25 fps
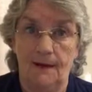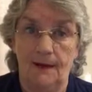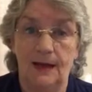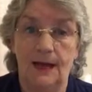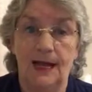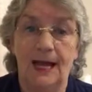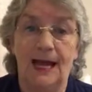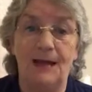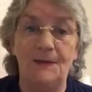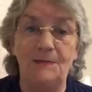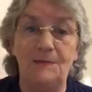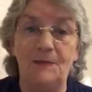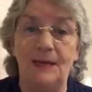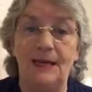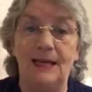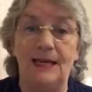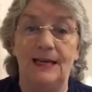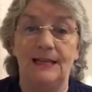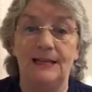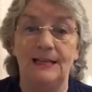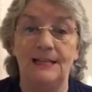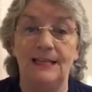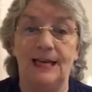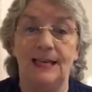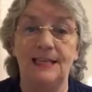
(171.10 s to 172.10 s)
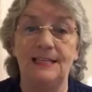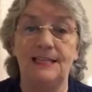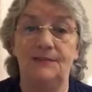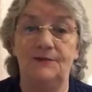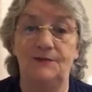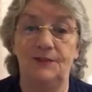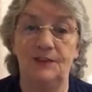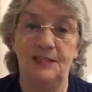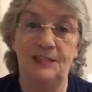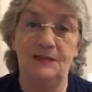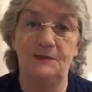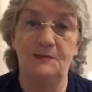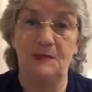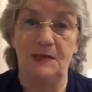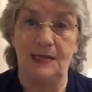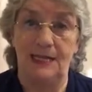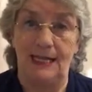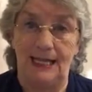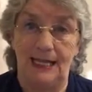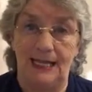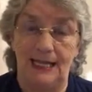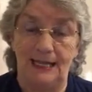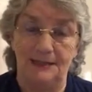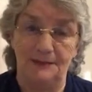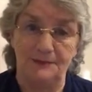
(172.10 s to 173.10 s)
Hi Pia, nice of you to be
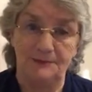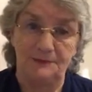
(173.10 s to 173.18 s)
here.